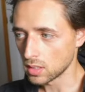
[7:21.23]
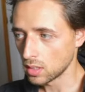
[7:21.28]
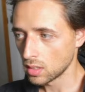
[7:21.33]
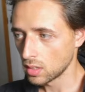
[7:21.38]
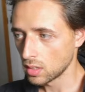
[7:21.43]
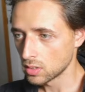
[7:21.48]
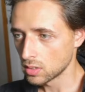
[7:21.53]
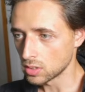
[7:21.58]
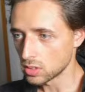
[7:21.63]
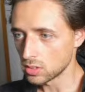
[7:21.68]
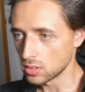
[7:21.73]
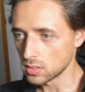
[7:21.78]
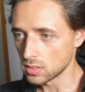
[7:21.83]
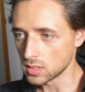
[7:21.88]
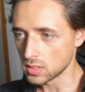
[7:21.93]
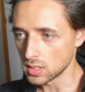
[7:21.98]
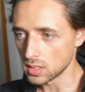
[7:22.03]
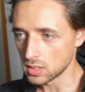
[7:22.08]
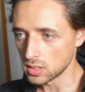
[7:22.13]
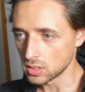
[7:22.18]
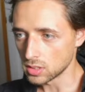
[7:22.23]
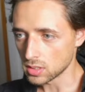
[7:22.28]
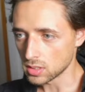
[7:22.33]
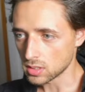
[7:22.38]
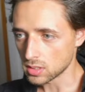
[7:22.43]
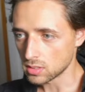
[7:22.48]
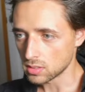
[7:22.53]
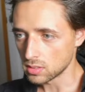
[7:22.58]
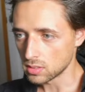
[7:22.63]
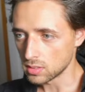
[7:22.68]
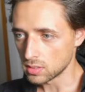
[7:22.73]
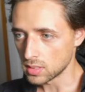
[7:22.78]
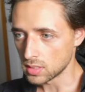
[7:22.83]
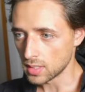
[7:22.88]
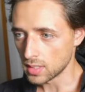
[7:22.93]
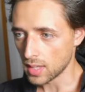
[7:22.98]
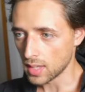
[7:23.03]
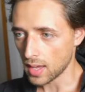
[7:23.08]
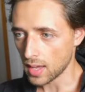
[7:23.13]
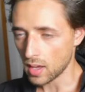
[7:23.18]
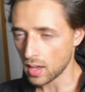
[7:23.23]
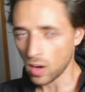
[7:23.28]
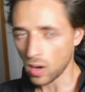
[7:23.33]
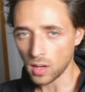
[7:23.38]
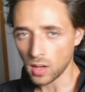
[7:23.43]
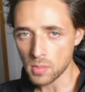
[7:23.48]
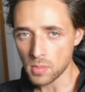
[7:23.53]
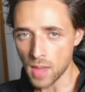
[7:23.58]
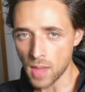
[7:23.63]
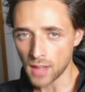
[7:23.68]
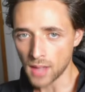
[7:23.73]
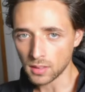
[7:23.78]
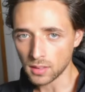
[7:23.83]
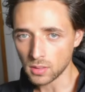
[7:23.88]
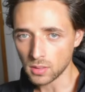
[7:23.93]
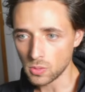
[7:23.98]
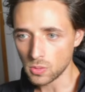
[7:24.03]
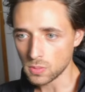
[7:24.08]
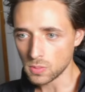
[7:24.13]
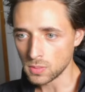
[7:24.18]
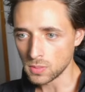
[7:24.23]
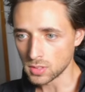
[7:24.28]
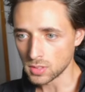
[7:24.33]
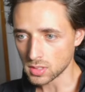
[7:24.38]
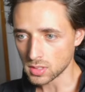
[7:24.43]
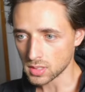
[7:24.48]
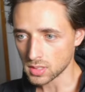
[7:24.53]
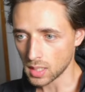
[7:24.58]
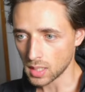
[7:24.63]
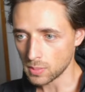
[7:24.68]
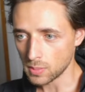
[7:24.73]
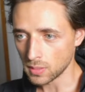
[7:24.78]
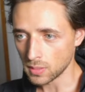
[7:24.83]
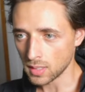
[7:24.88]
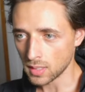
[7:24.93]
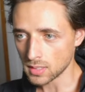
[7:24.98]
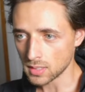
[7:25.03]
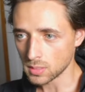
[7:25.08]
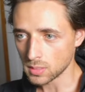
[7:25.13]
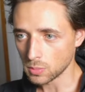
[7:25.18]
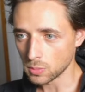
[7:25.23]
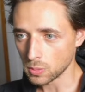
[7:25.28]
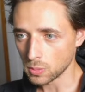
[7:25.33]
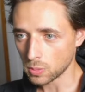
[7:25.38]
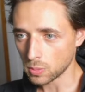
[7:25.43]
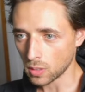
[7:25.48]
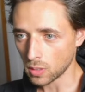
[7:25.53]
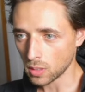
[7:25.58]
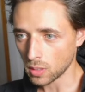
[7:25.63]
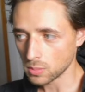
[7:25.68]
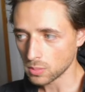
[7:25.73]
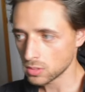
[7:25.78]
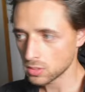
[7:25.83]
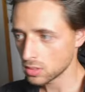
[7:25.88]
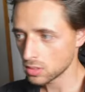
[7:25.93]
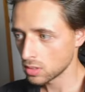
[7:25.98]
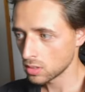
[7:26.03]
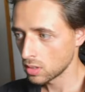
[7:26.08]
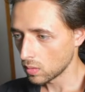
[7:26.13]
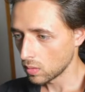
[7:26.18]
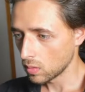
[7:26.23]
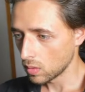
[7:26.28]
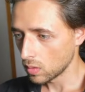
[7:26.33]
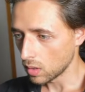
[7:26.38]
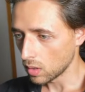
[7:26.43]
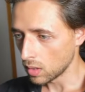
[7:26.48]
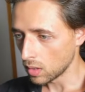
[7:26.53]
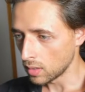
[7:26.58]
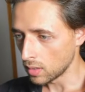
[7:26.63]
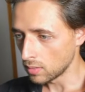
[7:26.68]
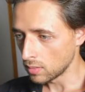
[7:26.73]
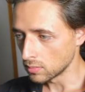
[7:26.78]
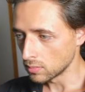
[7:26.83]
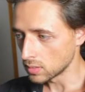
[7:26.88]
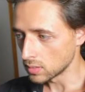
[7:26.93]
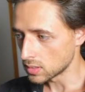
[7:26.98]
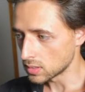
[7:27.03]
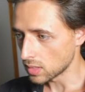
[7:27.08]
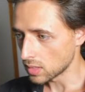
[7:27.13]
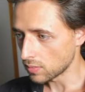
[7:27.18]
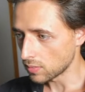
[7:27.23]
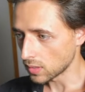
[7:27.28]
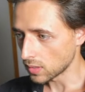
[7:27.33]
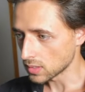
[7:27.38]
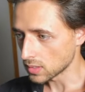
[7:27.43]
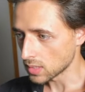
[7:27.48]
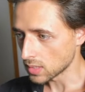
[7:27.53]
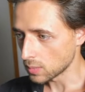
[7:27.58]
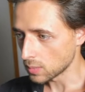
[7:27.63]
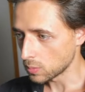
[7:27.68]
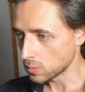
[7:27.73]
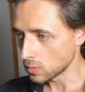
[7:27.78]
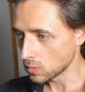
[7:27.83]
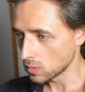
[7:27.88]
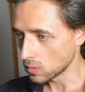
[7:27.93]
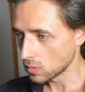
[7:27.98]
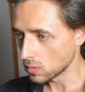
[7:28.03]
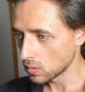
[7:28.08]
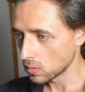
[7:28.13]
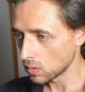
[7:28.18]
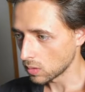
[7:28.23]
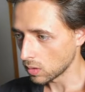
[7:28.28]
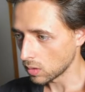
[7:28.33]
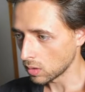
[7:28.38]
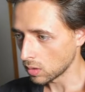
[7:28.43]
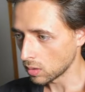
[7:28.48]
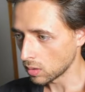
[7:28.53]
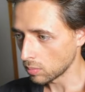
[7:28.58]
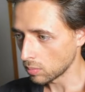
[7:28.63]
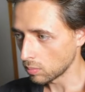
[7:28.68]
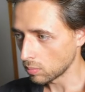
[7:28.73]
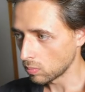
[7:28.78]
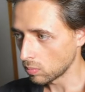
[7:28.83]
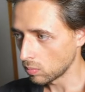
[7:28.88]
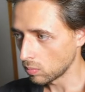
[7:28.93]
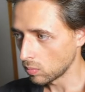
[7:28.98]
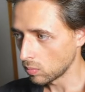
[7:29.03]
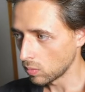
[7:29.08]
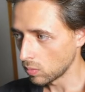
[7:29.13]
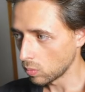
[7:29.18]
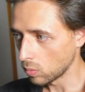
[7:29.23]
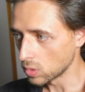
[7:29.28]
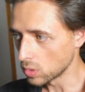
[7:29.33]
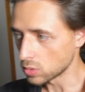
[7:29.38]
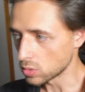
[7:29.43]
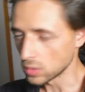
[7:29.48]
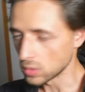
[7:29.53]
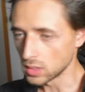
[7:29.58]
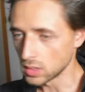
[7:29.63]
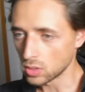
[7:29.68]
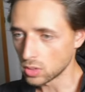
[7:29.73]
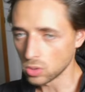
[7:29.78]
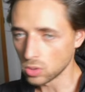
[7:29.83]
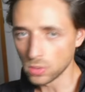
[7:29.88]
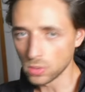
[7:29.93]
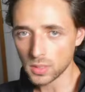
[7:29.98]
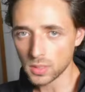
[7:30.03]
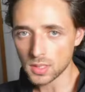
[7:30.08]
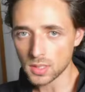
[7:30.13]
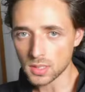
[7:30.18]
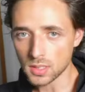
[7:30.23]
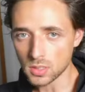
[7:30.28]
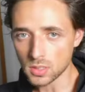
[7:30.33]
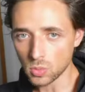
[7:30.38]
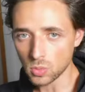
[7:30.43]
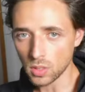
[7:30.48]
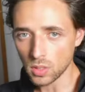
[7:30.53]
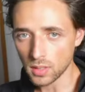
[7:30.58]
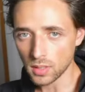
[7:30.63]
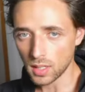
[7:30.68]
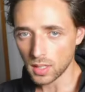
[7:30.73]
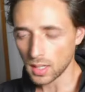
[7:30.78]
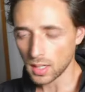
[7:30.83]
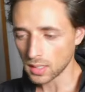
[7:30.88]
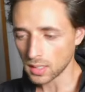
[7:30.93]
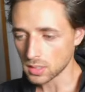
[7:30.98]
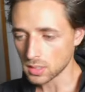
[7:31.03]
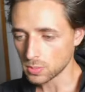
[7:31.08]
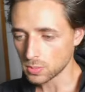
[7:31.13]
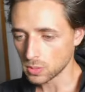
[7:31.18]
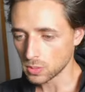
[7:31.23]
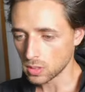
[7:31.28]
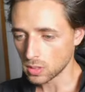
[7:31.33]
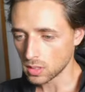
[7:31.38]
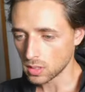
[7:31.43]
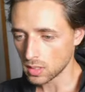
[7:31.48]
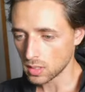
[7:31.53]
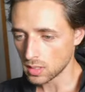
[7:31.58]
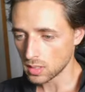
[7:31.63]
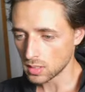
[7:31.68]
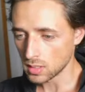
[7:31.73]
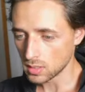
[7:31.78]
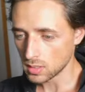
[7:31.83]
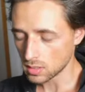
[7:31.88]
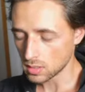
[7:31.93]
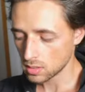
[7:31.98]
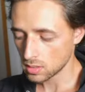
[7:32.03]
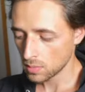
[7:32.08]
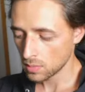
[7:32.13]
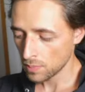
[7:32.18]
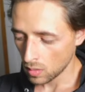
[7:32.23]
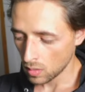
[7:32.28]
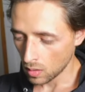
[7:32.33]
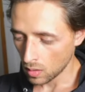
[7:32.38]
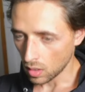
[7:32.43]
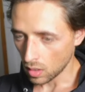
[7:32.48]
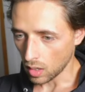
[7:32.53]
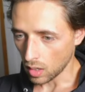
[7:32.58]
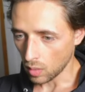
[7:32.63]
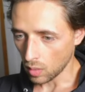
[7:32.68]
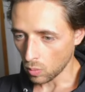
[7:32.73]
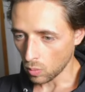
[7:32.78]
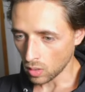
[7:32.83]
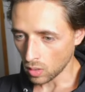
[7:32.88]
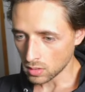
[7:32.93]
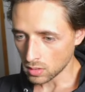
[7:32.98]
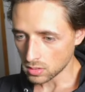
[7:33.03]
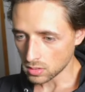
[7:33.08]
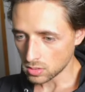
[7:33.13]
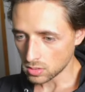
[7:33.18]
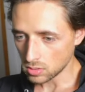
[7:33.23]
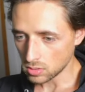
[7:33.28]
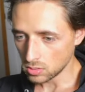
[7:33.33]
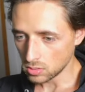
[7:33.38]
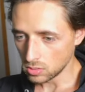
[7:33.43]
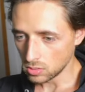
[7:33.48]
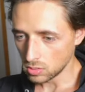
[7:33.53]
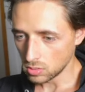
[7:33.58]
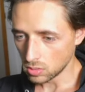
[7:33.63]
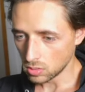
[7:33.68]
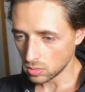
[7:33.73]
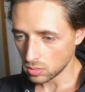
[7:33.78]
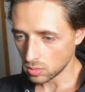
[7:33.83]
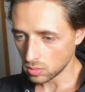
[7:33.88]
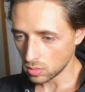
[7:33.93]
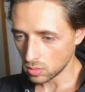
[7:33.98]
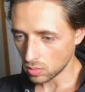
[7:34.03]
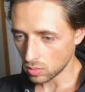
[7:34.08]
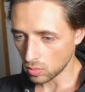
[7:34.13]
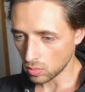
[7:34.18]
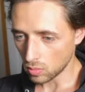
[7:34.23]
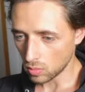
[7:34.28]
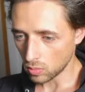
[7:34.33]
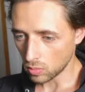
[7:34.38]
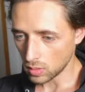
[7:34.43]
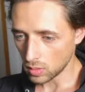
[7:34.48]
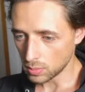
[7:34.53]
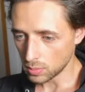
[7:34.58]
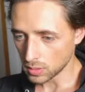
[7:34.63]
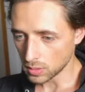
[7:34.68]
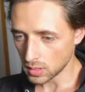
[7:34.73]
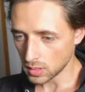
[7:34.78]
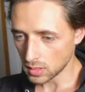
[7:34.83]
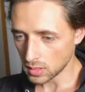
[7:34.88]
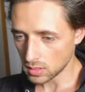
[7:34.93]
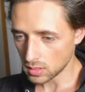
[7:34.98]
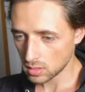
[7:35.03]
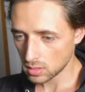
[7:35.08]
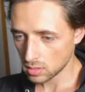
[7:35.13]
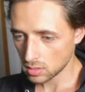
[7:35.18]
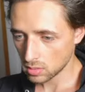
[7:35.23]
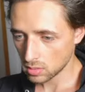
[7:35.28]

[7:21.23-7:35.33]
So you can see it just did that automatically with me just typing that simple prompts. And let's say, for example, what's really cool with this as well that I explored is I want to replace